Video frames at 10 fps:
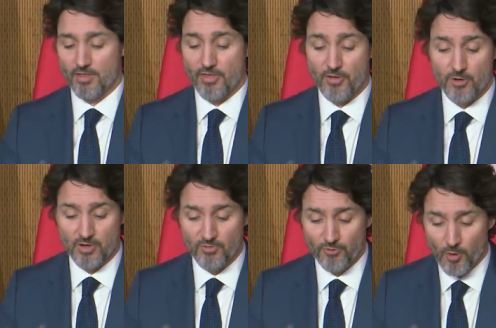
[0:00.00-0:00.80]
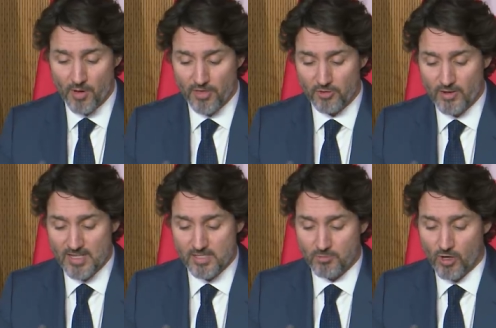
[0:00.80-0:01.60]
The third and fourth
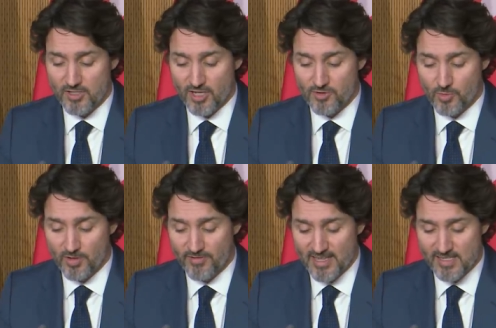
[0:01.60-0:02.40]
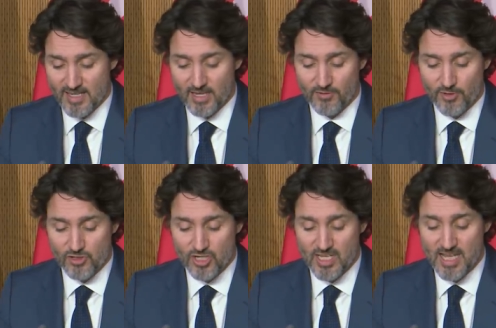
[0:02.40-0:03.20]
transit projects we're investing in for the
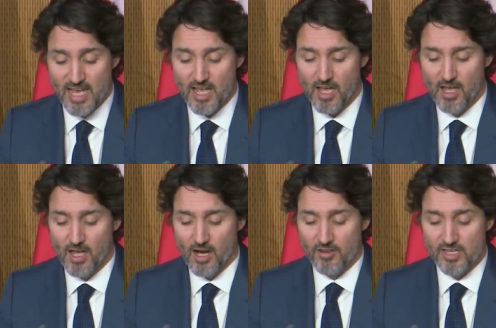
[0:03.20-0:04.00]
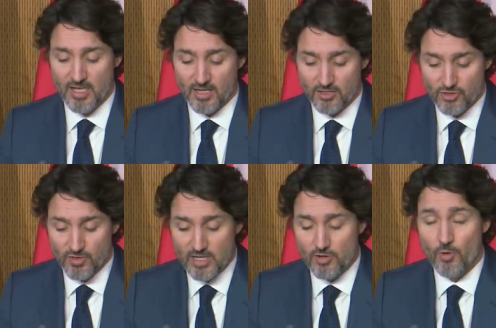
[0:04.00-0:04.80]
G T A are the Yonge
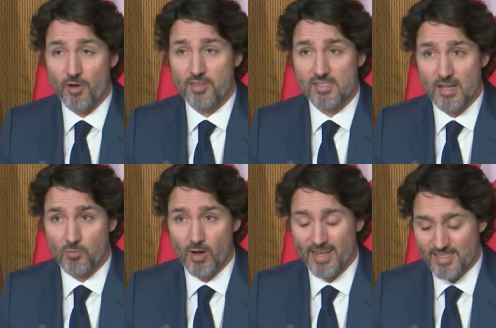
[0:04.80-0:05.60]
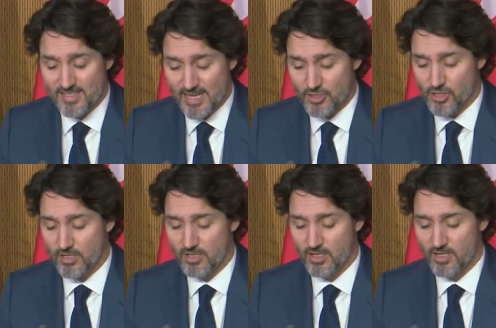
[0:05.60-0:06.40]
Street North subway
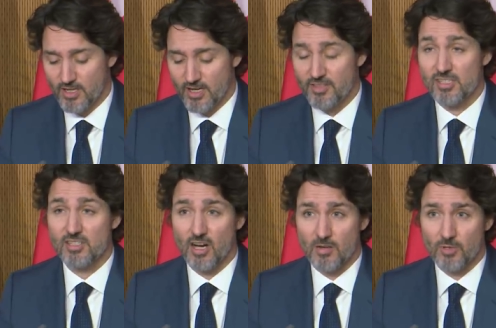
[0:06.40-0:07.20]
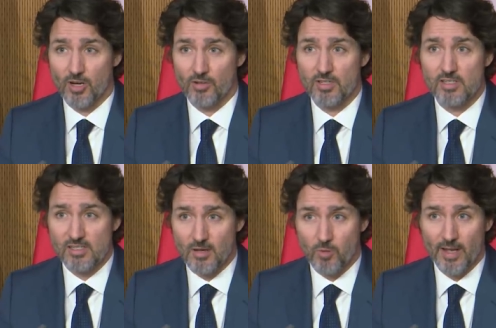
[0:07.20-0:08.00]
extension and the Scarborough
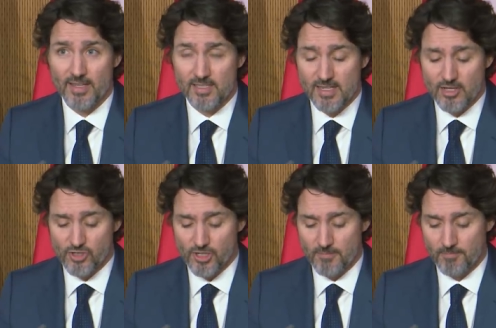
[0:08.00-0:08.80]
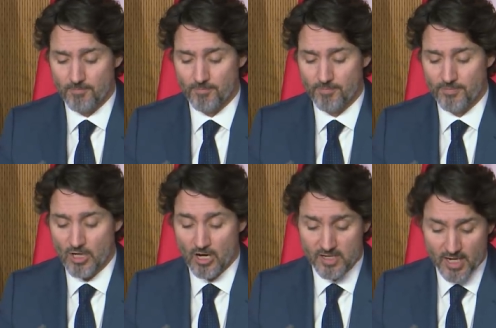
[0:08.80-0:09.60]
subway extension.
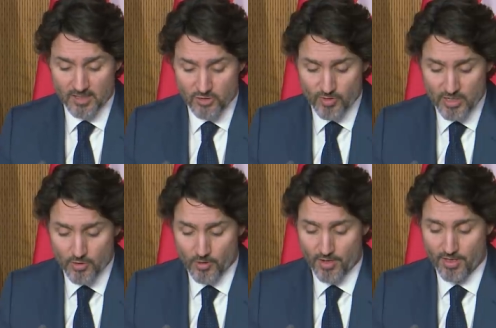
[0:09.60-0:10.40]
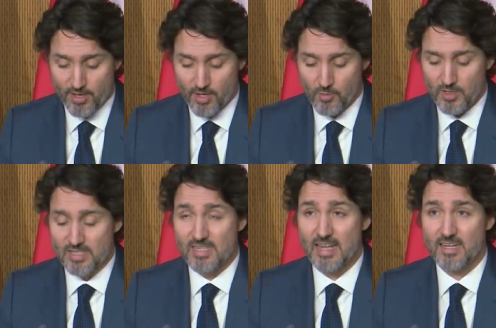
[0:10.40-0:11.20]
On Yonge Street North, we're
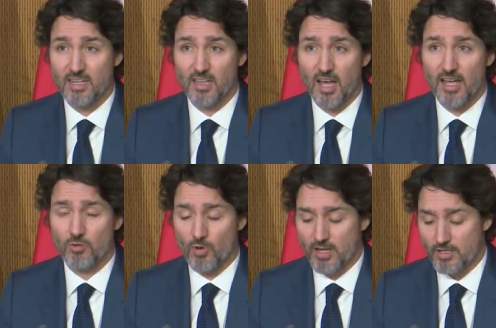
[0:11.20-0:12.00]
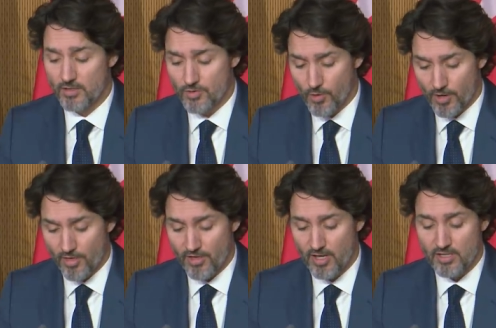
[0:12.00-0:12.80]
extending Line one
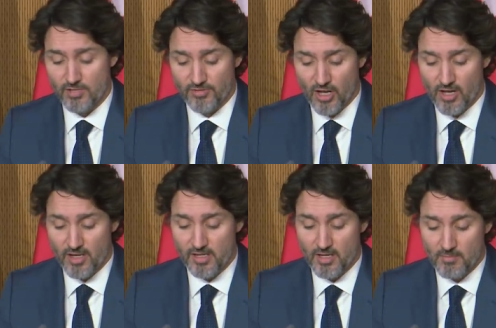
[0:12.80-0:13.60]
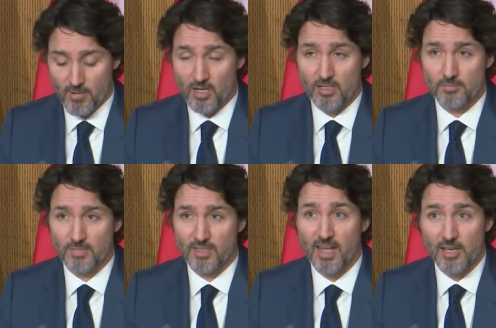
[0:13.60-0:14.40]
north to Vaughan, Markham,
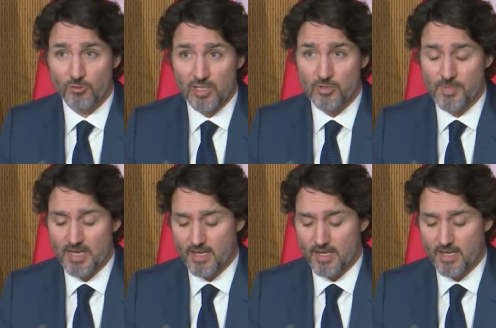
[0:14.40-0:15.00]
and Richmond